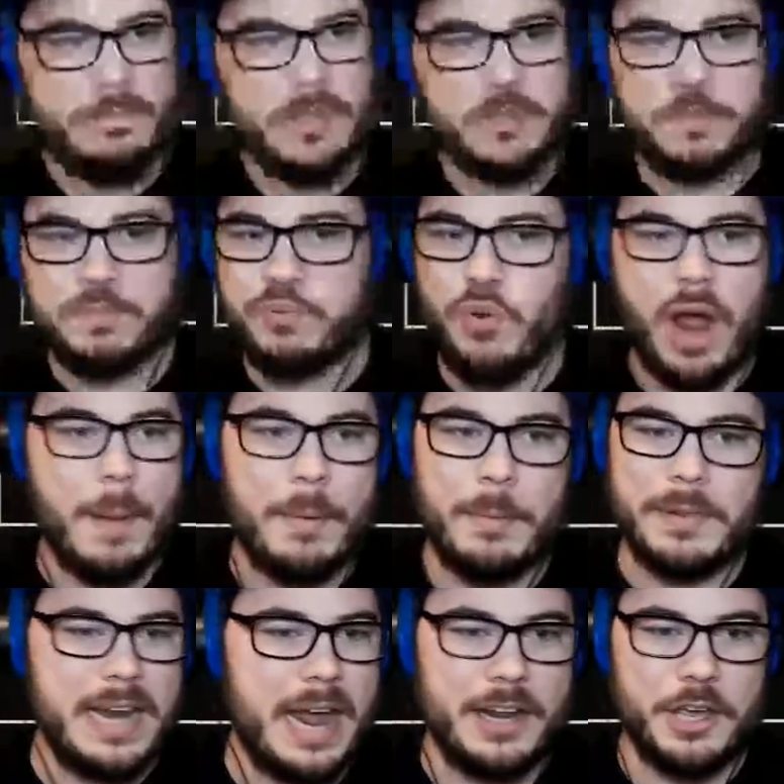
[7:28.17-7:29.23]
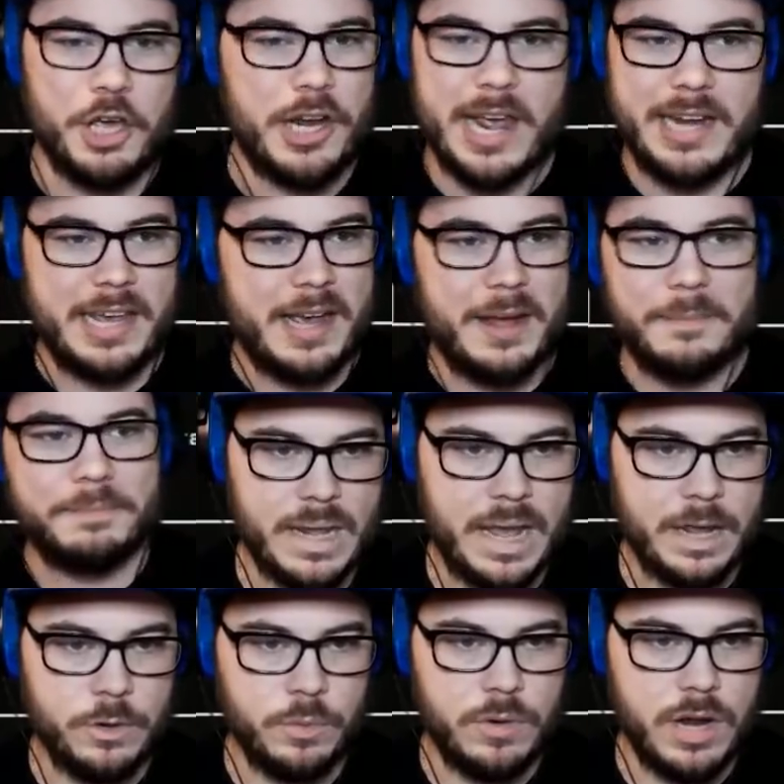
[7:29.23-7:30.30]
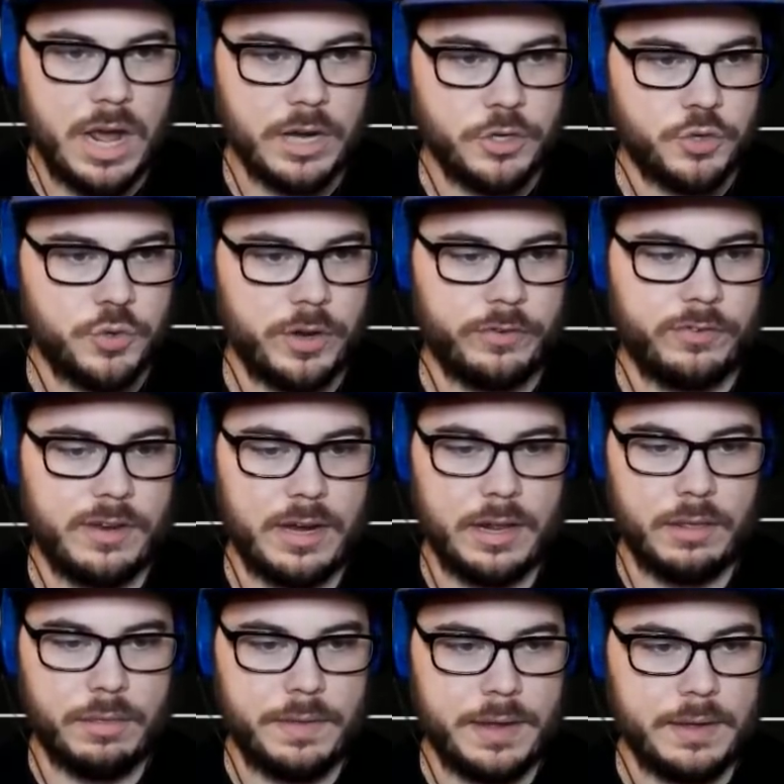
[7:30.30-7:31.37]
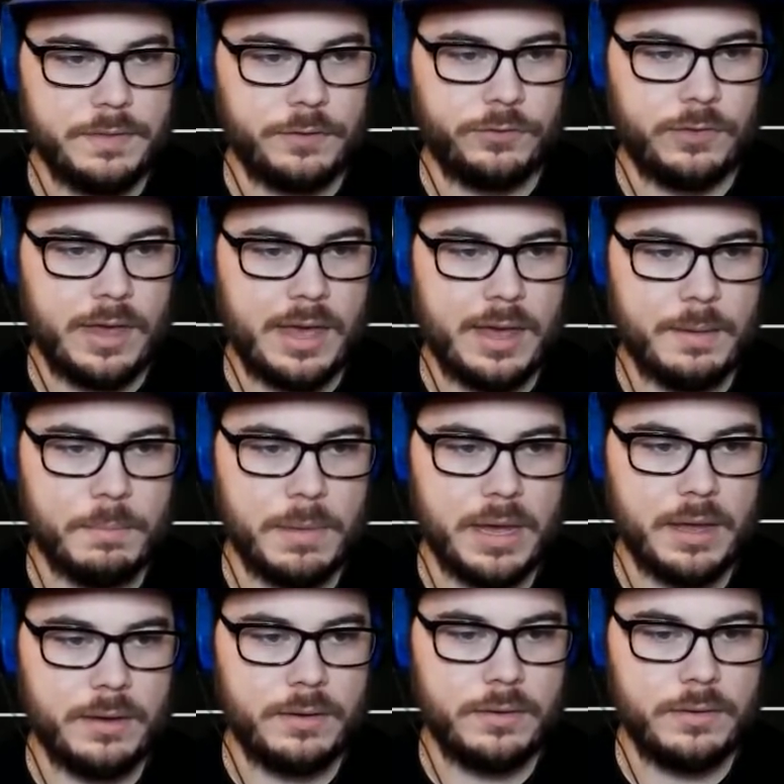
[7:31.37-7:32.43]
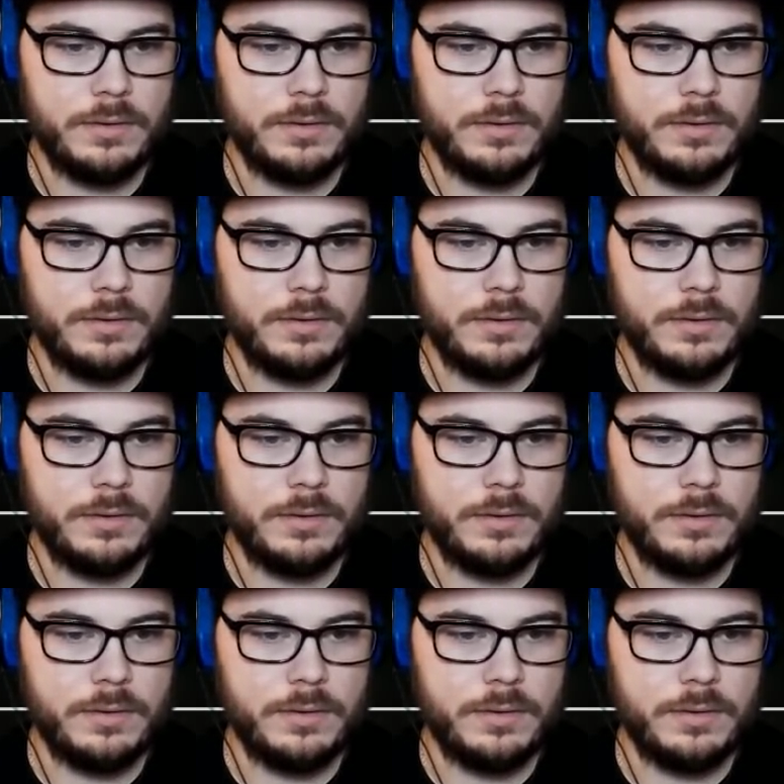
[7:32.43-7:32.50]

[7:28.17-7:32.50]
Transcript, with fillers: It's probably not a good idea. I do not trust anything in this game, man.